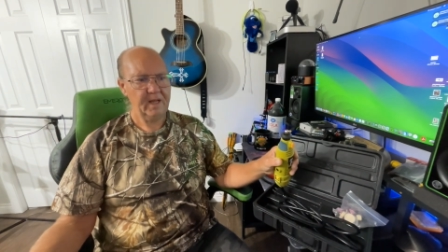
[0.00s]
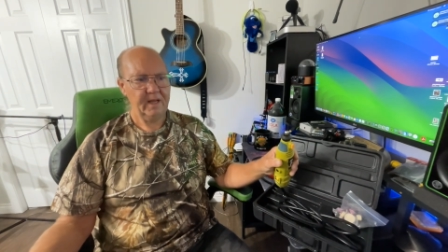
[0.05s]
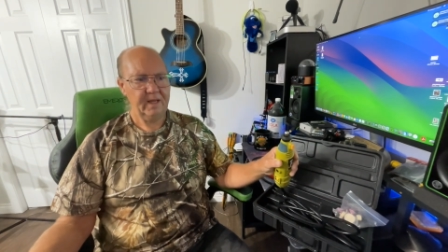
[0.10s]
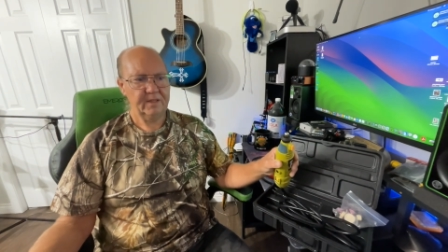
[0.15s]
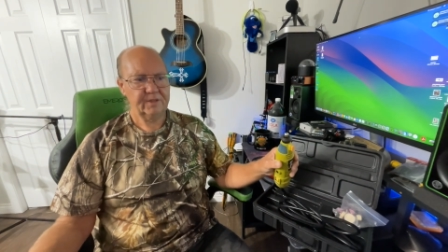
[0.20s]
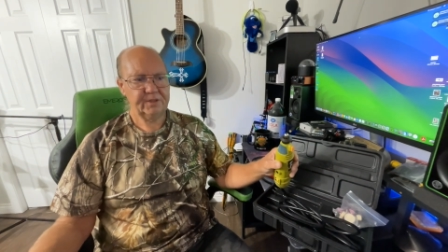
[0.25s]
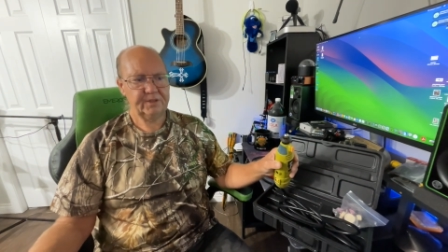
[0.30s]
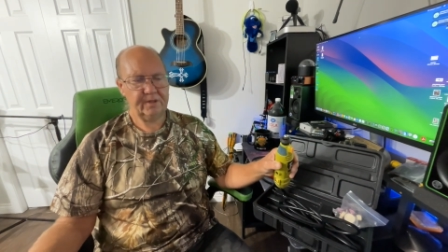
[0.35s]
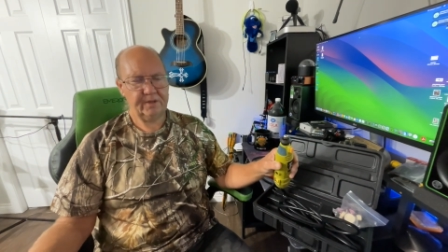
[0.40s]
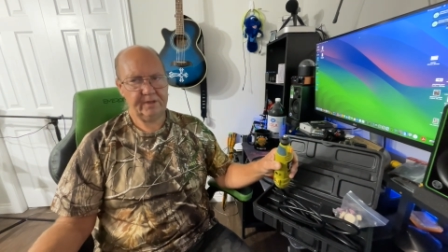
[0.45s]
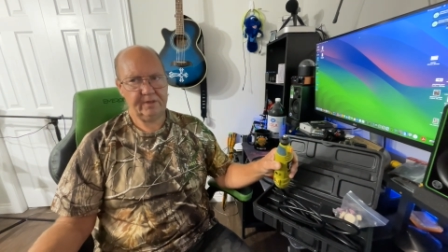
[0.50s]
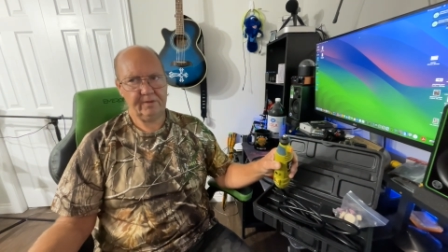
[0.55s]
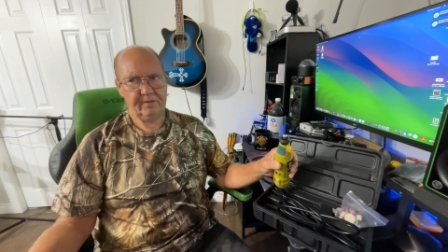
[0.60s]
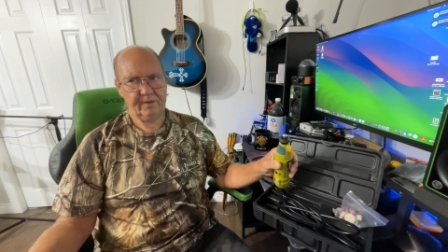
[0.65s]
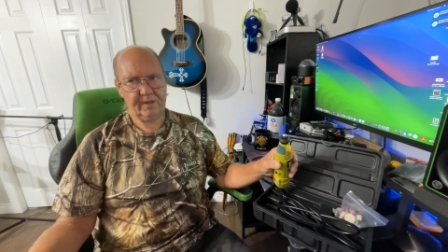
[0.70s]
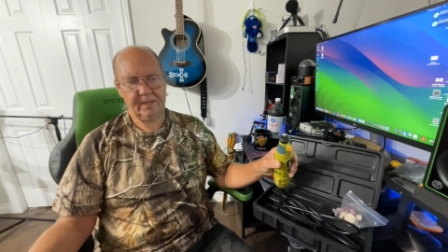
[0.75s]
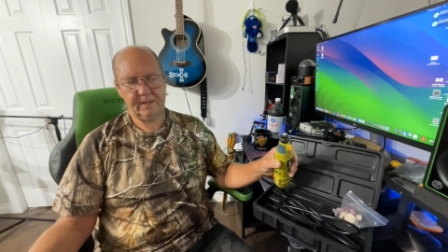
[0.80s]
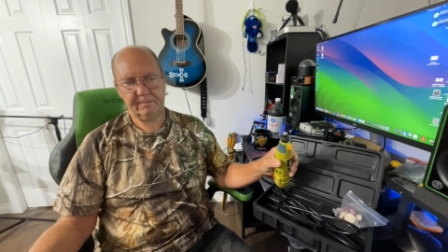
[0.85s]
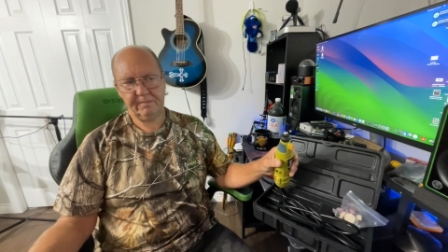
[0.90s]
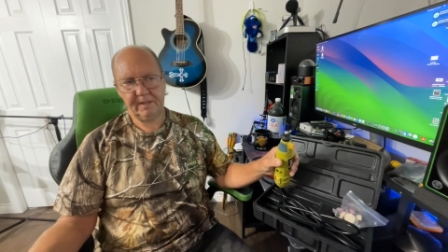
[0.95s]
so they don't
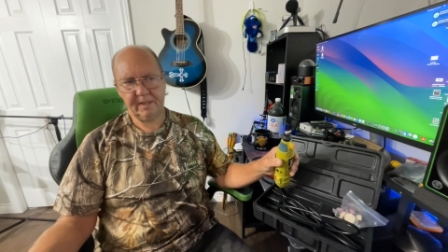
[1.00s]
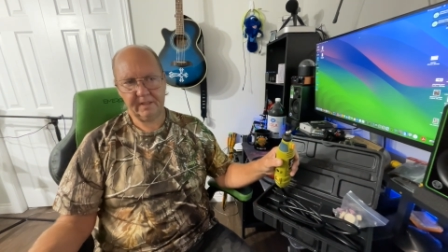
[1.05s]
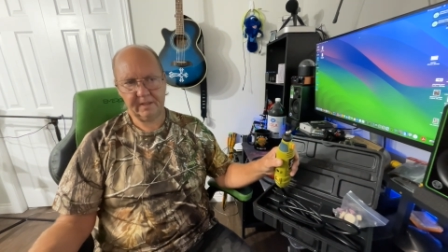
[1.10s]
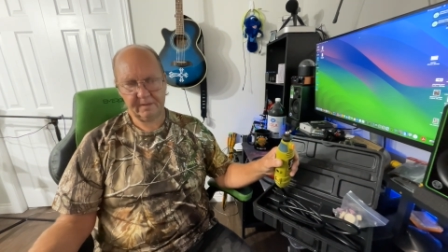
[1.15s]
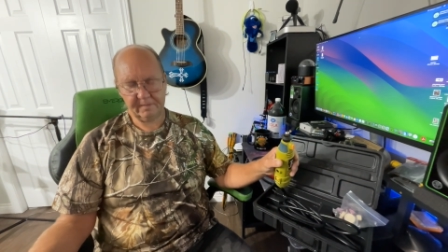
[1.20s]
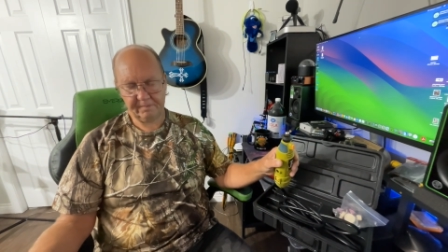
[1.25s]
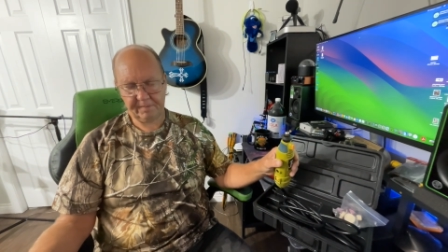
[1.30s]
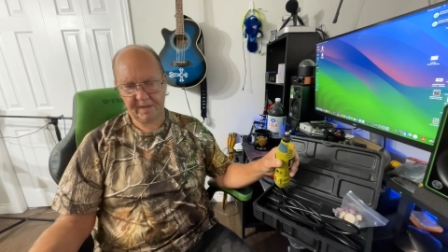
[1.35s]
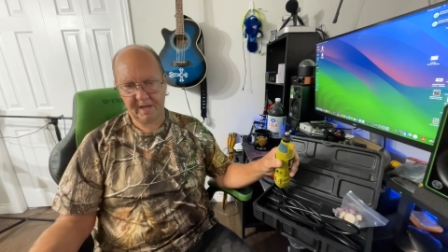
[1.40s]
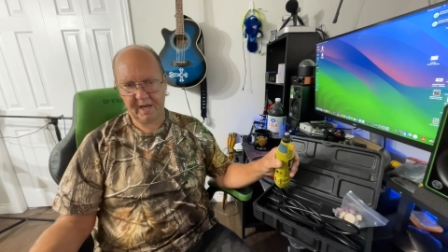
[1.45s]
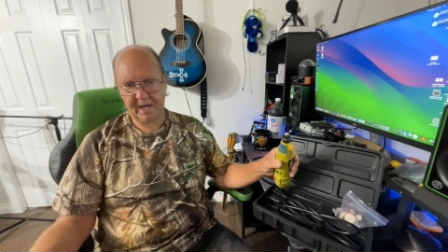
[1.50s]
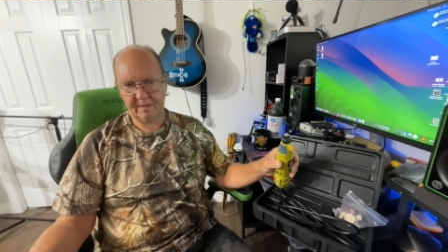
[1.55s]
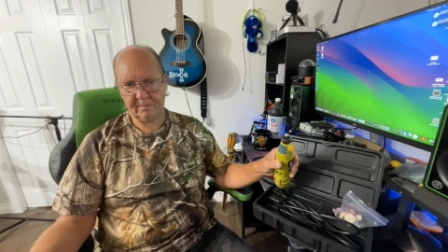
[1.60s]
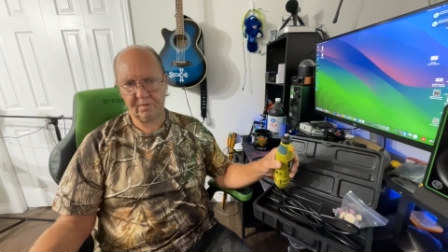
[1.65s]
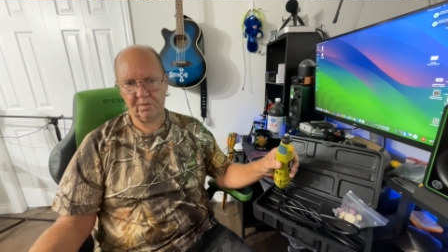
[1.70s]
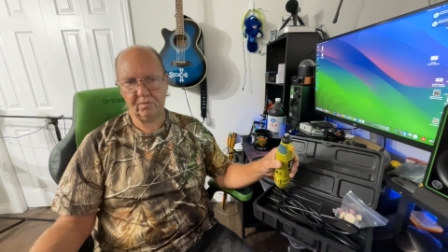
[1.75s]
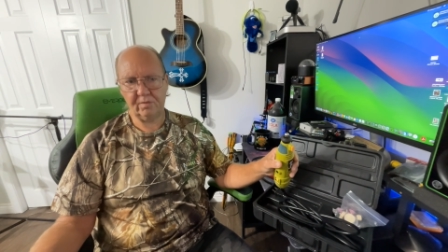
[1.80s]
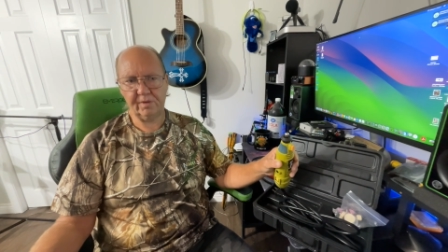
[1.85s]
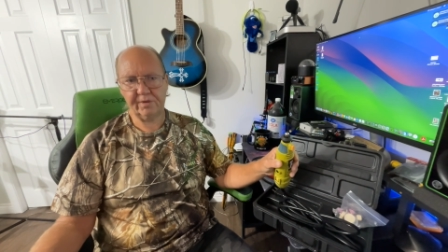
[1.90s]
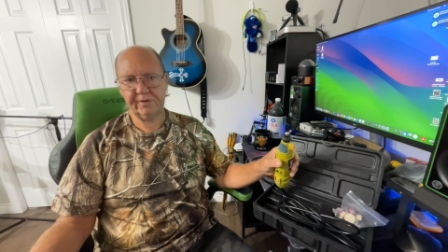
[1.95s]
like being
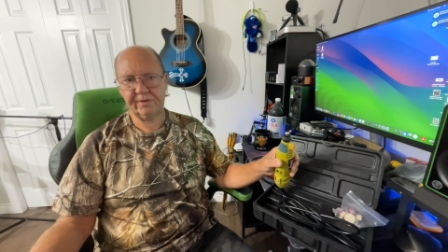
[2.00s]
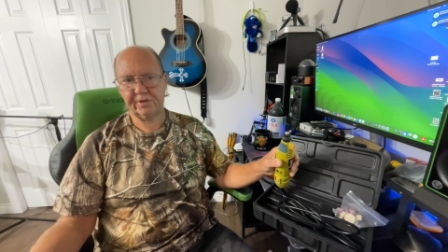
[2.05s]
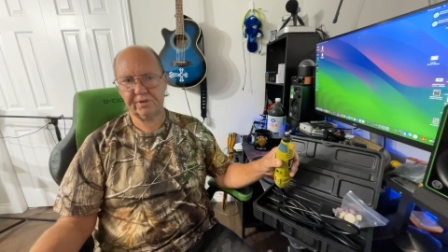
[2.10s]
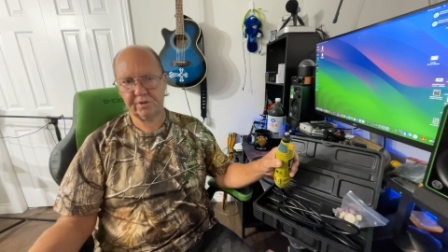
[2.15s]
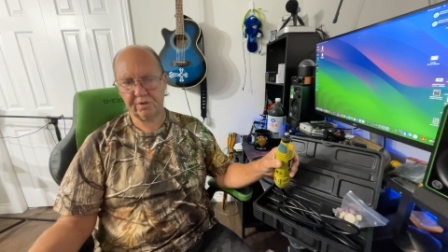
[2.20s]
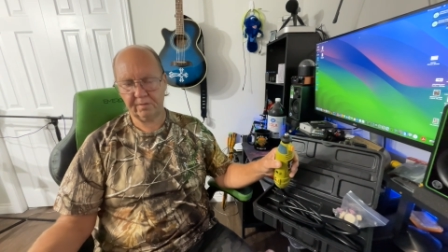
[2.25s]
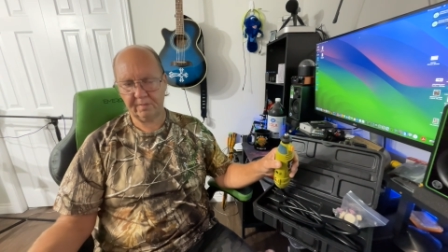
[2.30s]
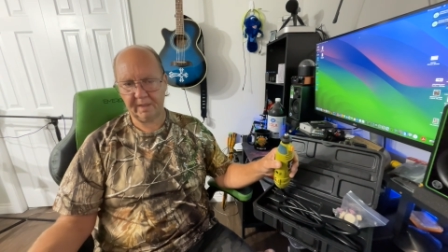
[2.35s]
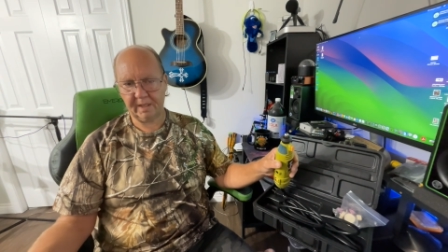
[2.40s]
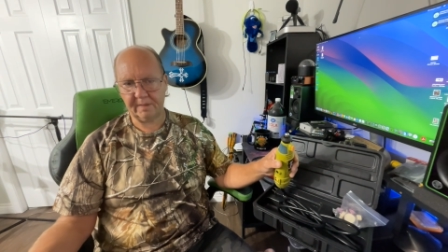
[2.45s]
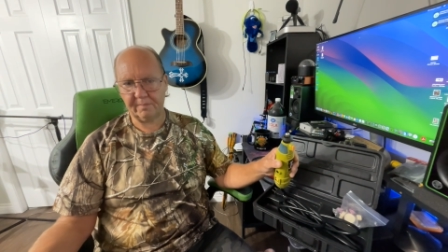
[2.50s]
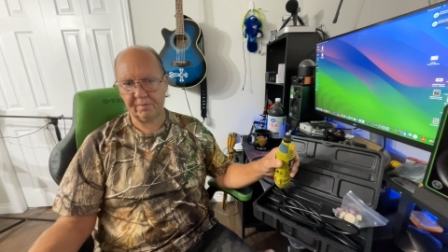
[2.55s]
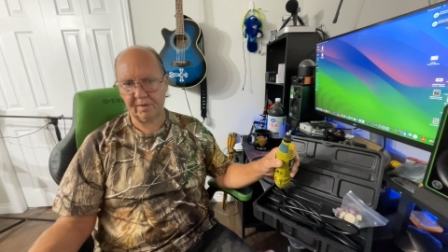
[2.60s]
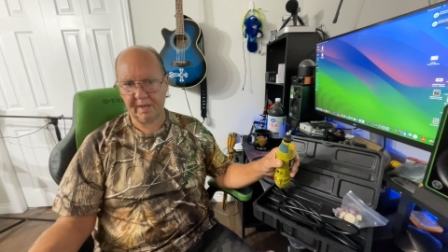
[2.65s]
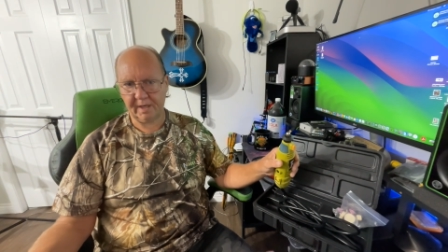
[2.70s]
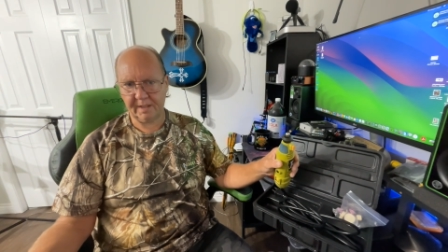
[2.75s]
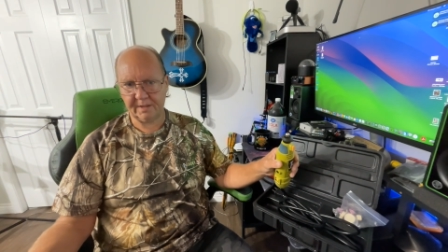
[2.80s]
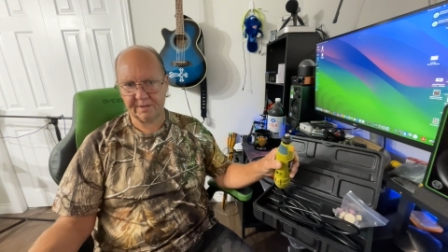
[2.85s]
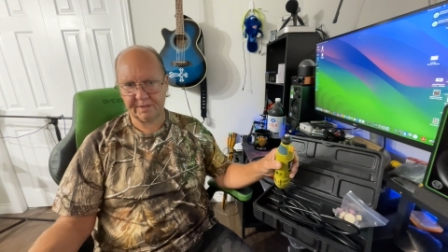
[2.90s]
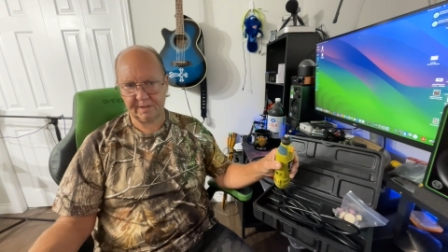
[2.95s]
compatible with too many
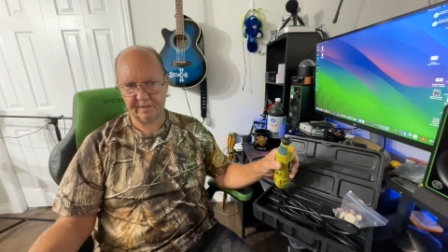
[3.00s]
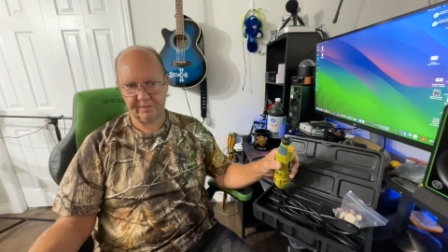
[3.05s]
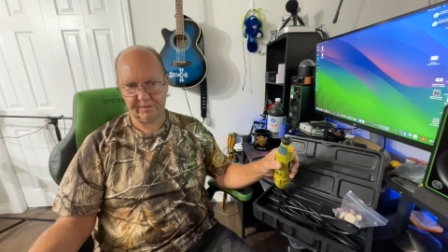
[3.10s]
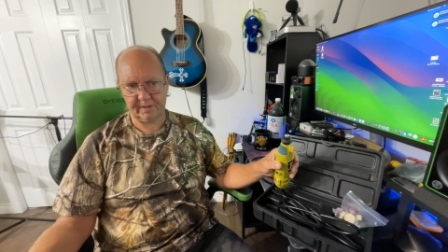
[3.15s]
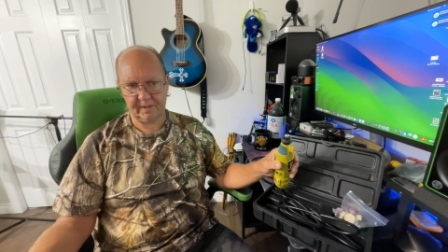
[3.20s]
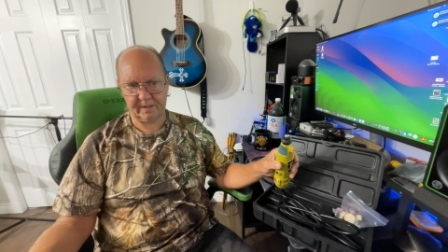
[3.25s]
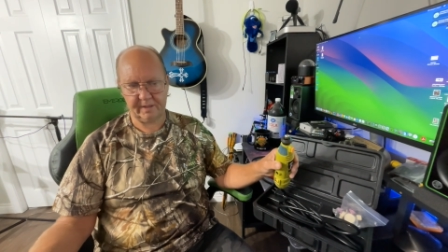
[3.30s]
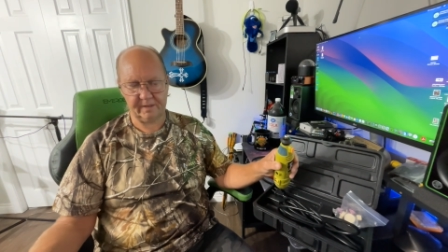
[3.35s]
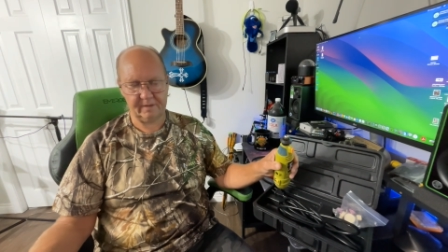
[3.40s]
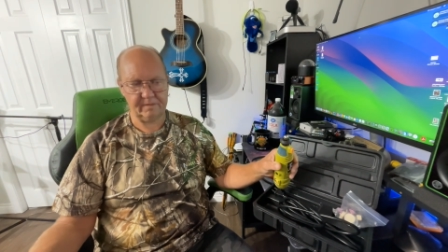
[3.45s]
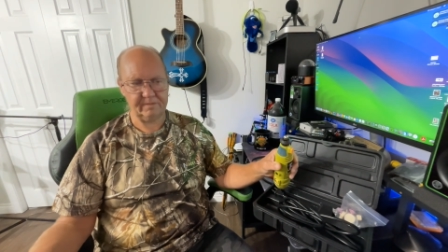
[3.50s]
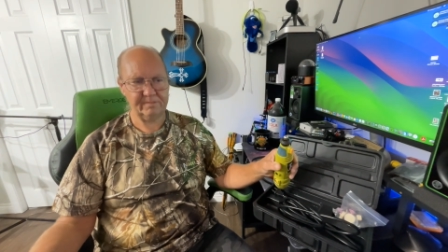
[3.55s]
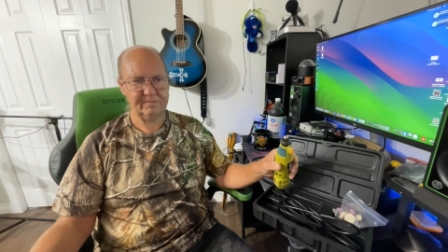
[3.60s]
brands out there.